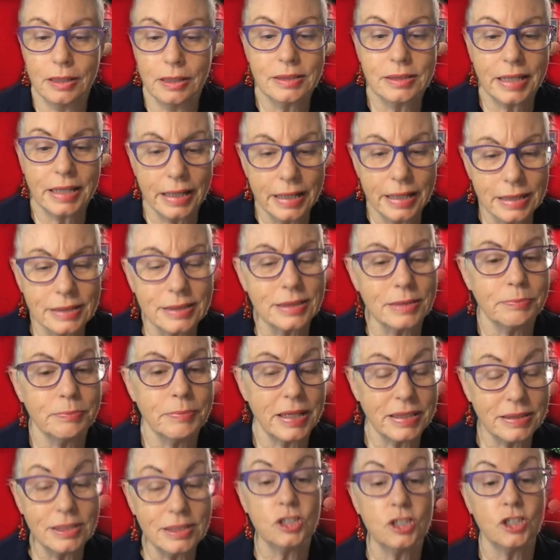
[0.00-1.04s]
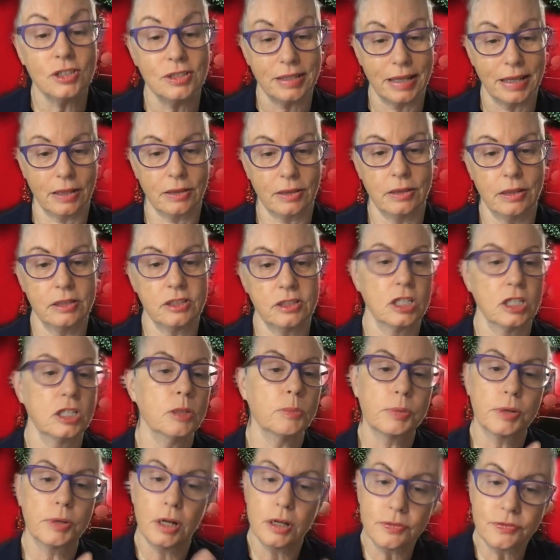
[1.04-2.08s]
is getting some messages out there. So
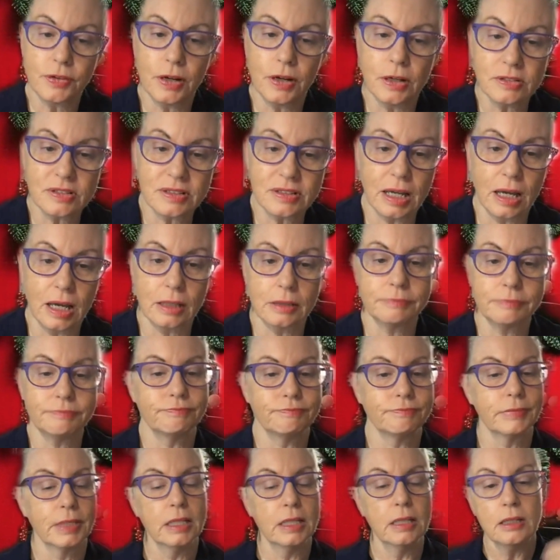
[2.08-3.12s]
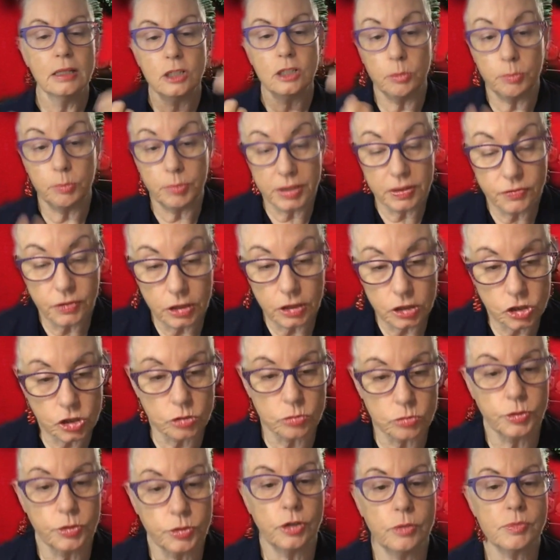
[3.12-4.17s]
your profile's done, your Be
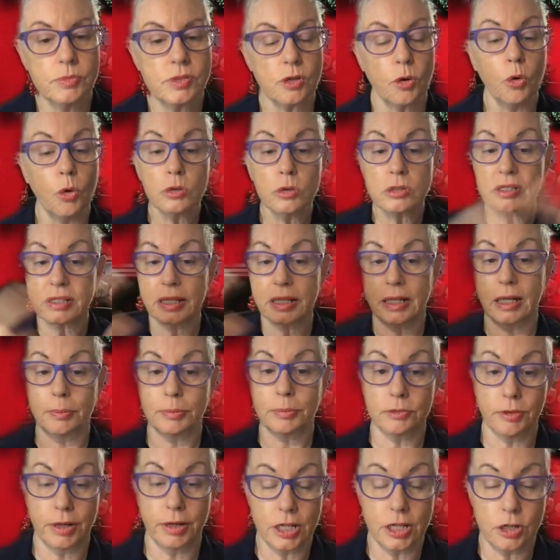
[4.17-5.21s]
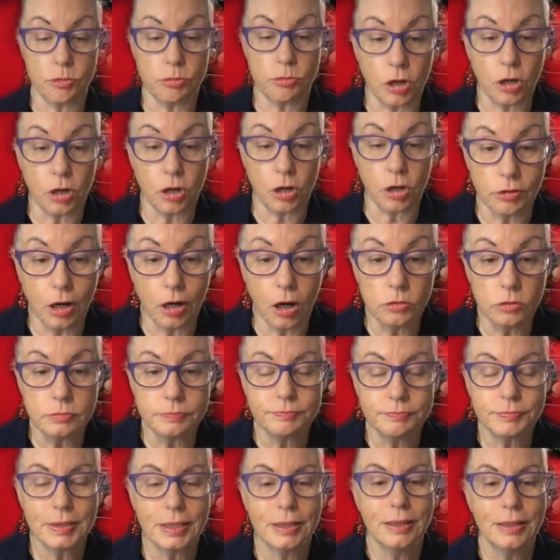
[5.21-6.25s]
Virtual rooms all set up and ready to rock and roll.
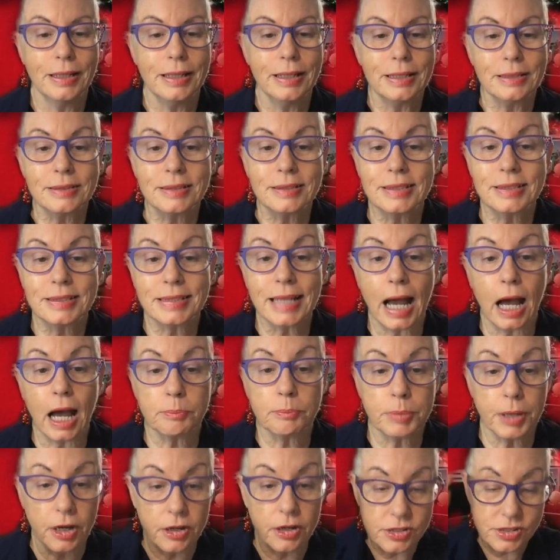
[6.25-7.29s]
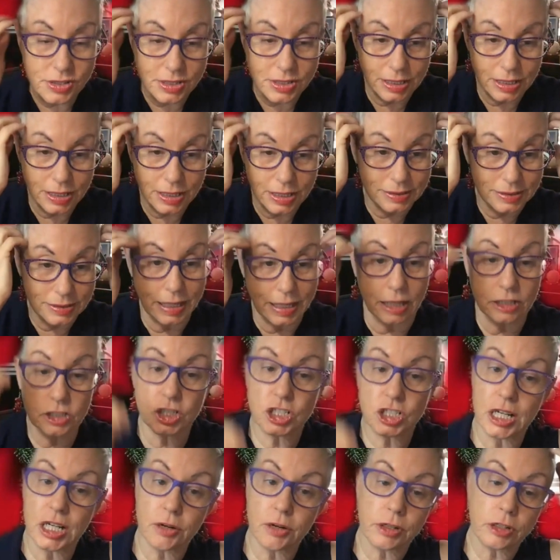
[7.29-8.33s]
Start posting, start
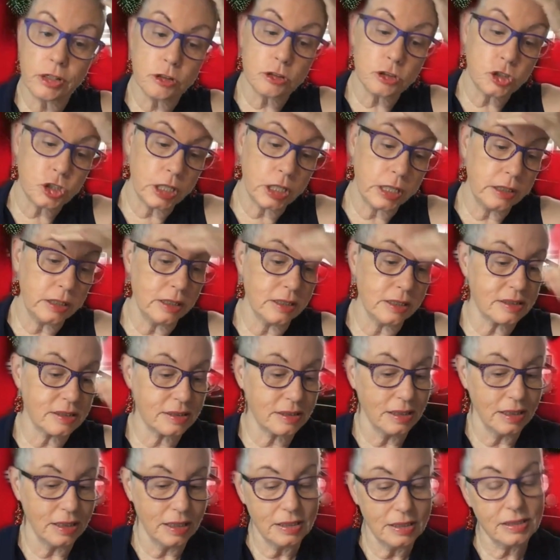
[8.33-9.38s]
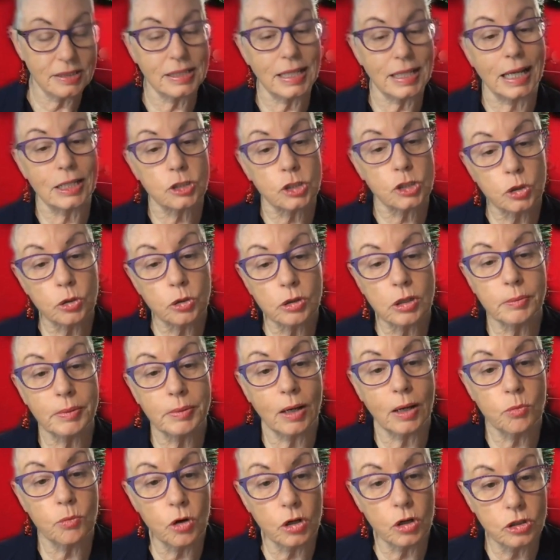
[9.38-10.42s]
sharing your genius, start talking
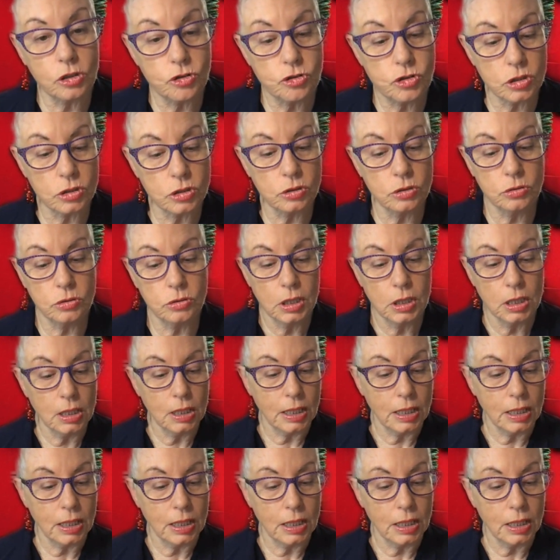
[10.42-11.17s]
about what you do,